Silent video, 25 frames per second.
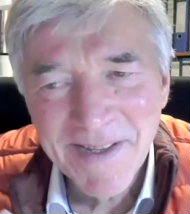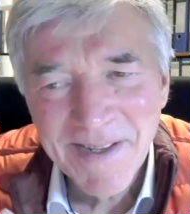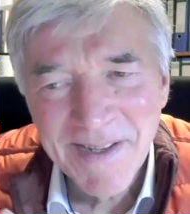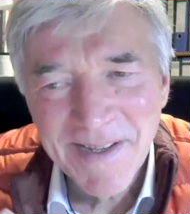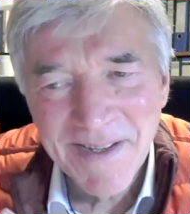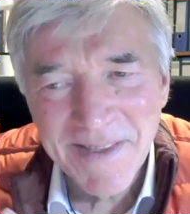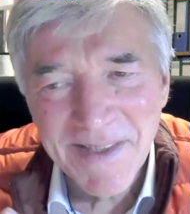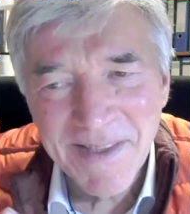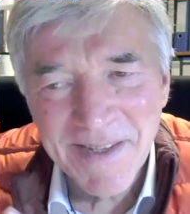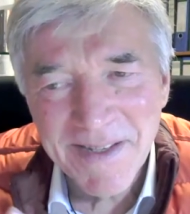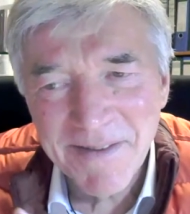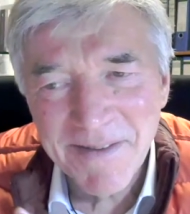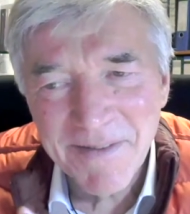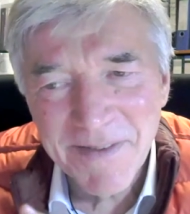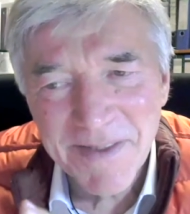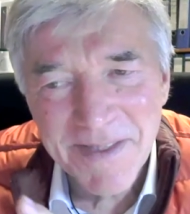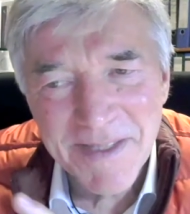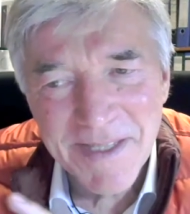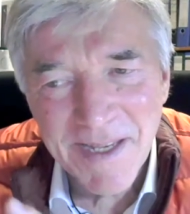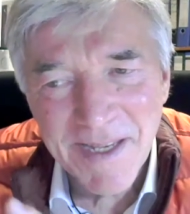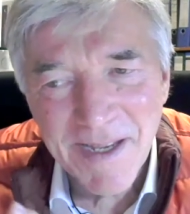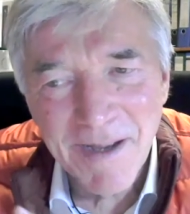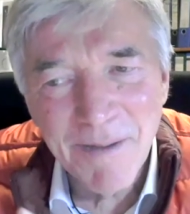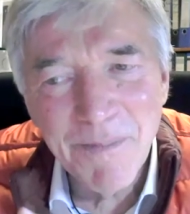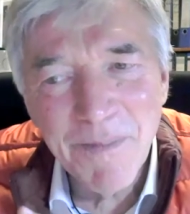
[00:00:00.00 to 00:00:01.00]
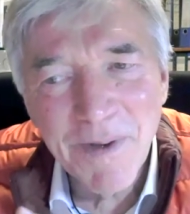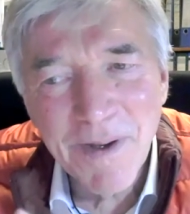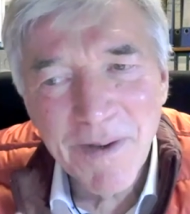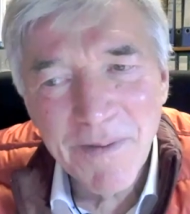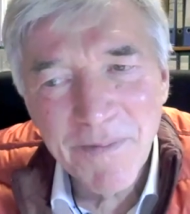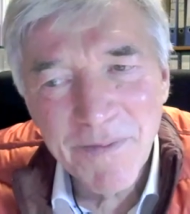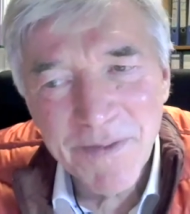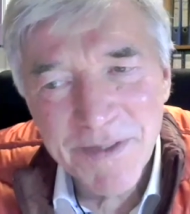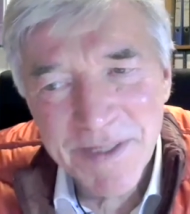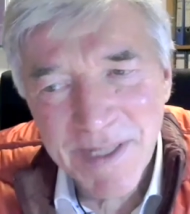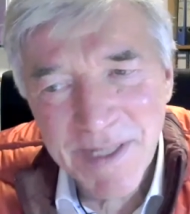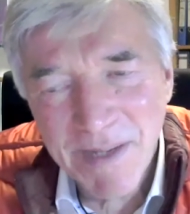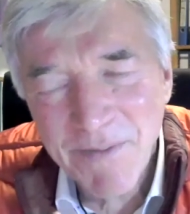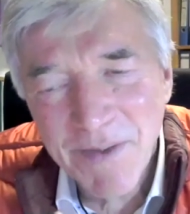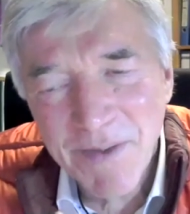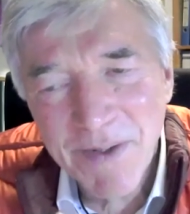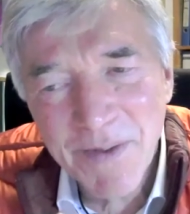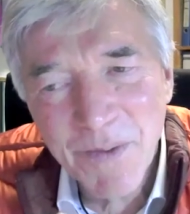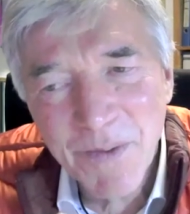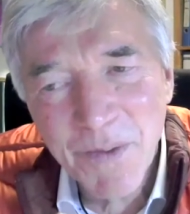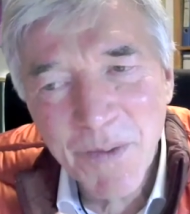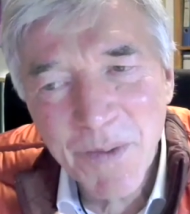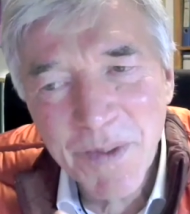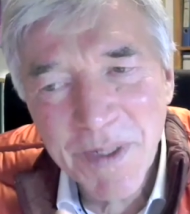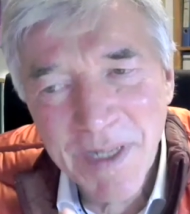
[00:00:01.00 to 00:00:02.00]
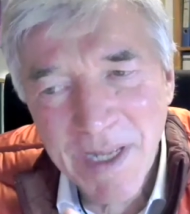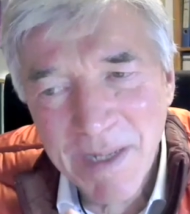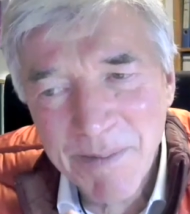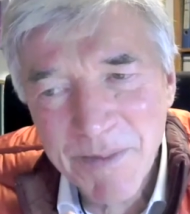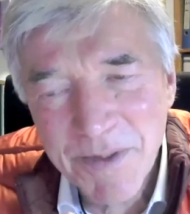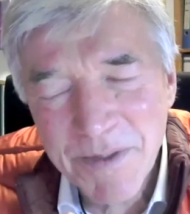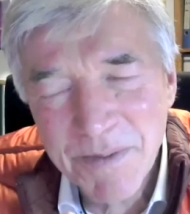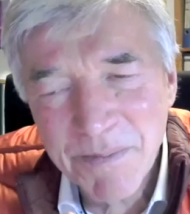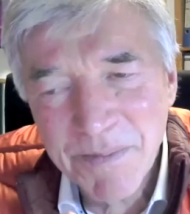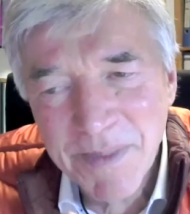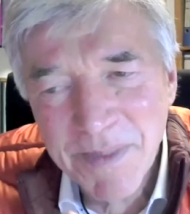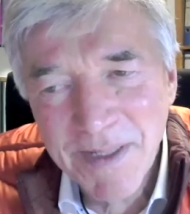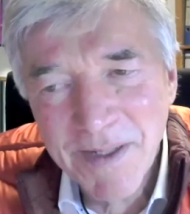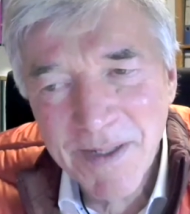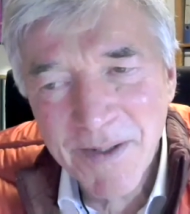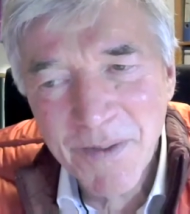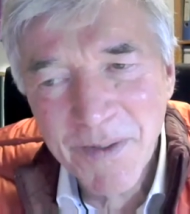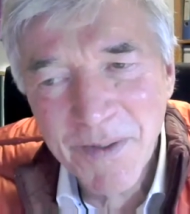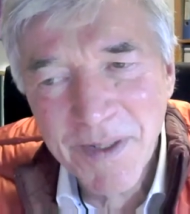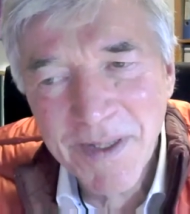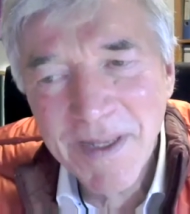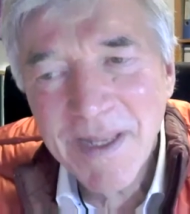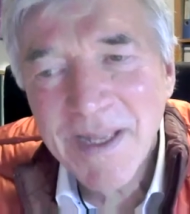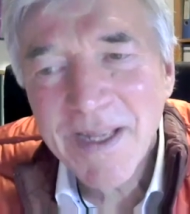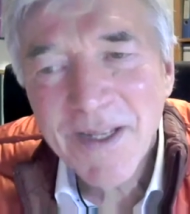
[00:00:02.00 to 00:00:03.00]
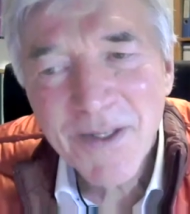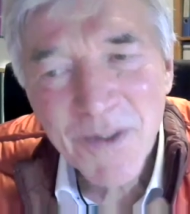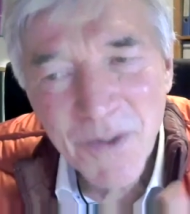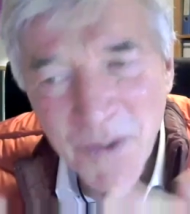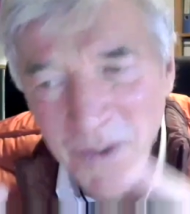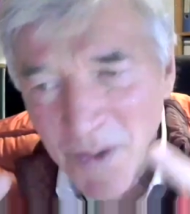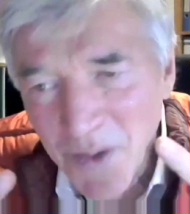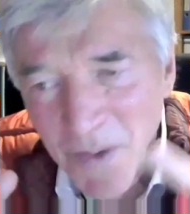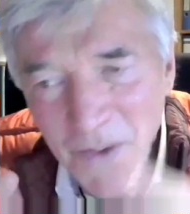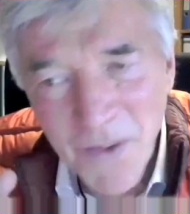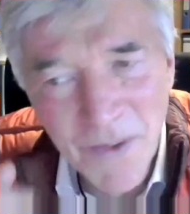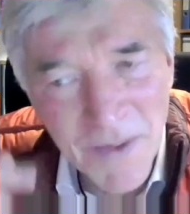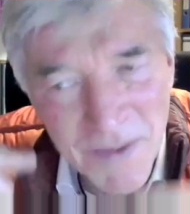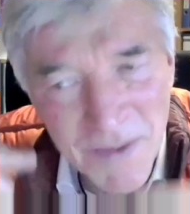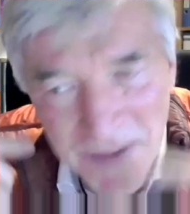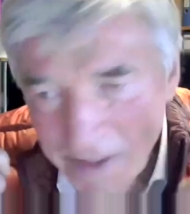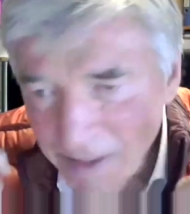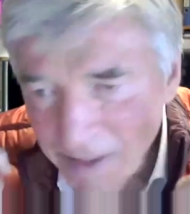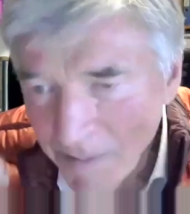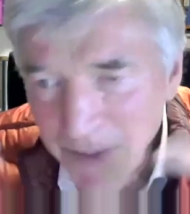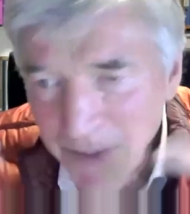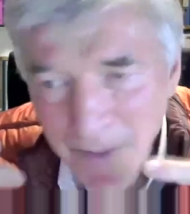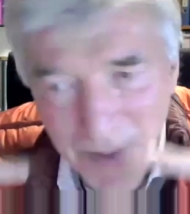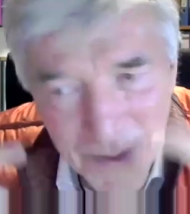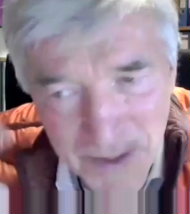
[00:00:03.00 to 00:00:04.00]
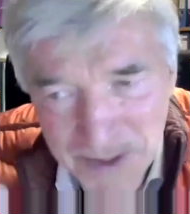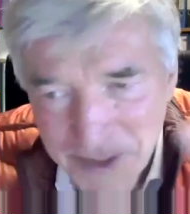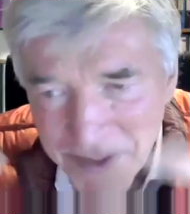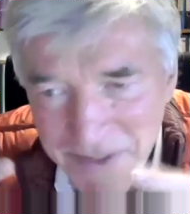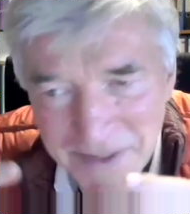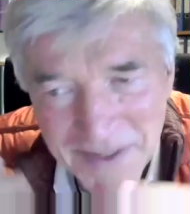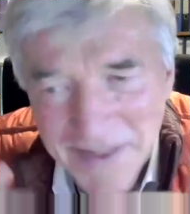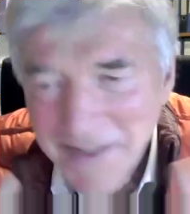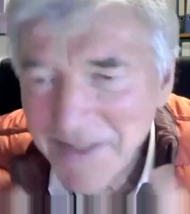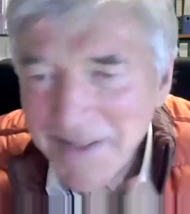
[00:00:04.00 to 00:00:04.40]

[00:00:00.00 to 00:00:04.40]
That someone who come to me only to learn some knowledge.